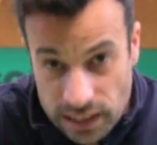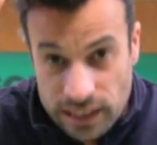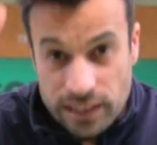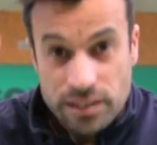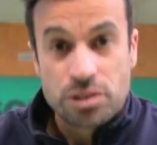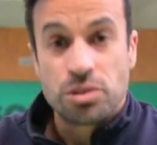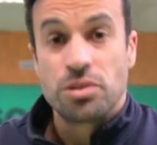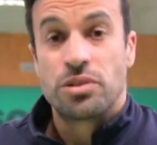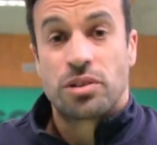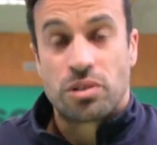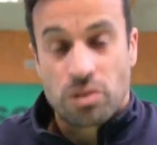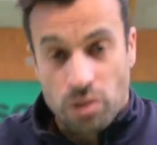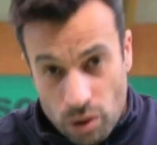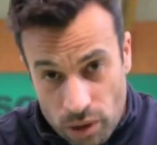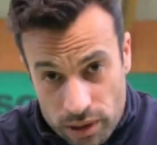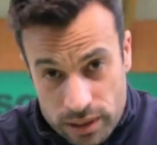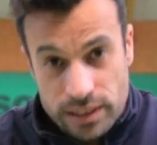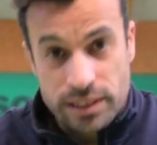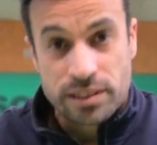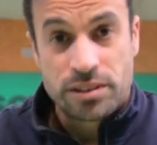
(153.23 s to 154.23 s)
into the
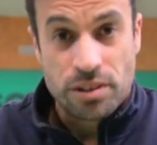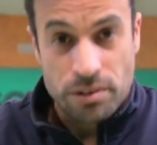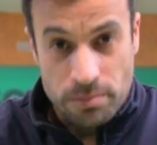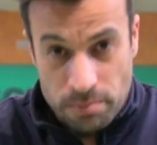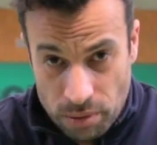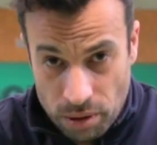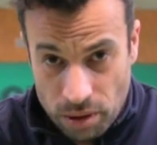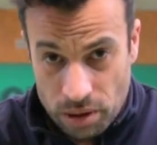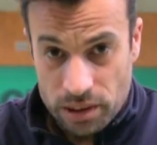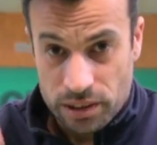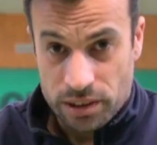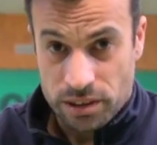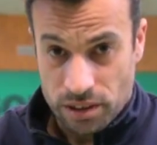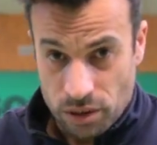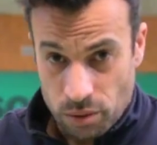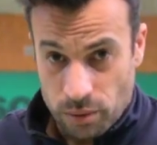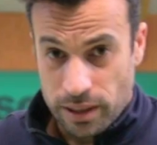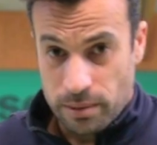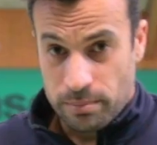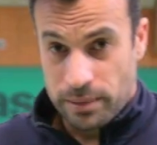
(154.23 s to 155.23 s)
court, into the ball. You
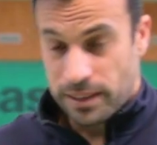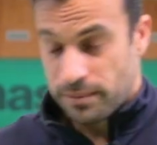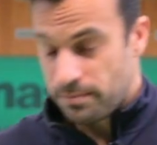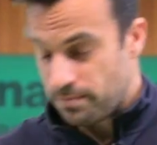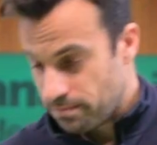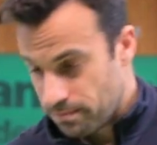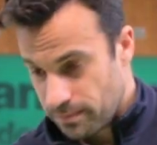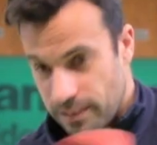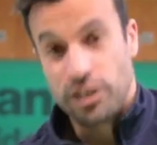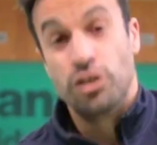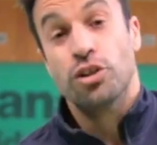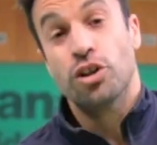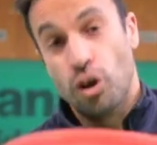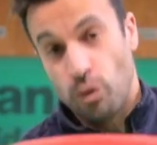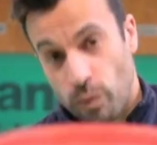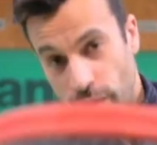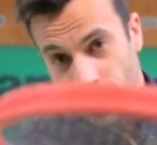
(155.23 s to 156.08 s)
know what I mean? You know